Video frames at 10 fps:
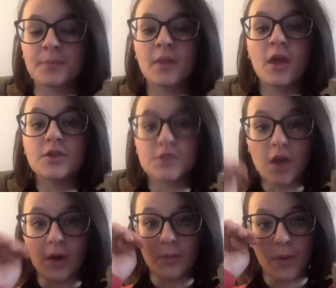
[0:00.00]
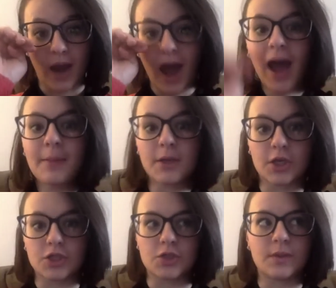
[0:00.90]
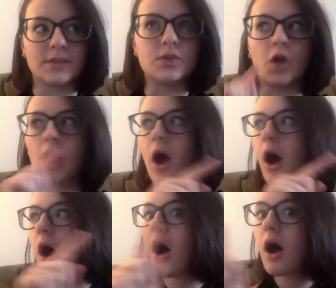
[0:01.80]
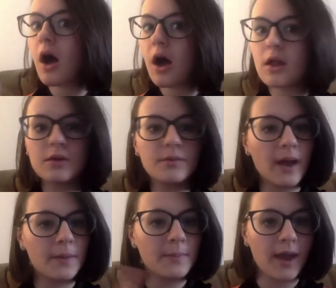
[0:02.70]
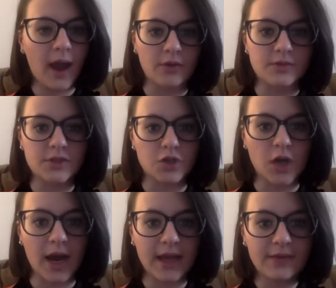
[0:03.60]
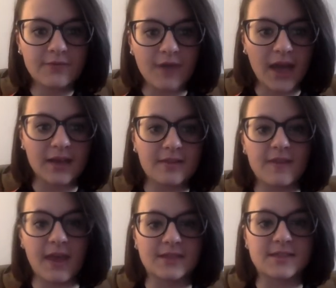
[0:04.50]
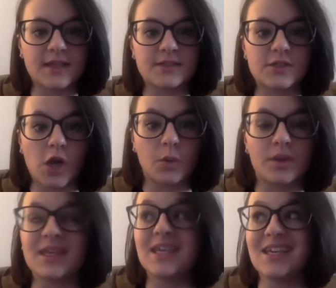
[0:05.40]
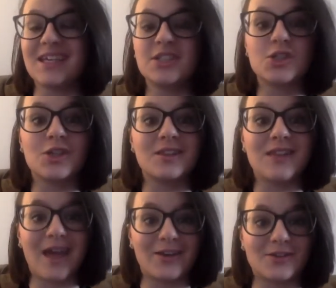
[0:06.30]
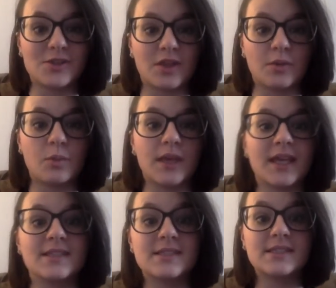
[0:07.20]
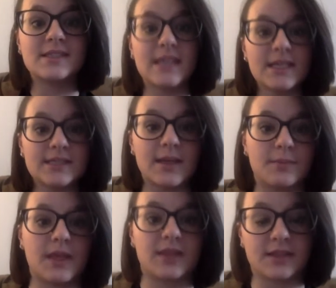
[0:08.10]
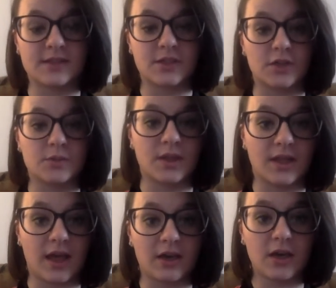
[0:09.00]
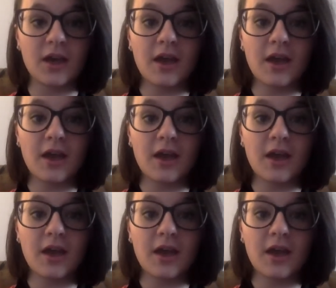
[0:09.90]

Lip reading: So what I'm going to do is look all around my house to try and find things that start with each letter so that we can see something that starts with a letter.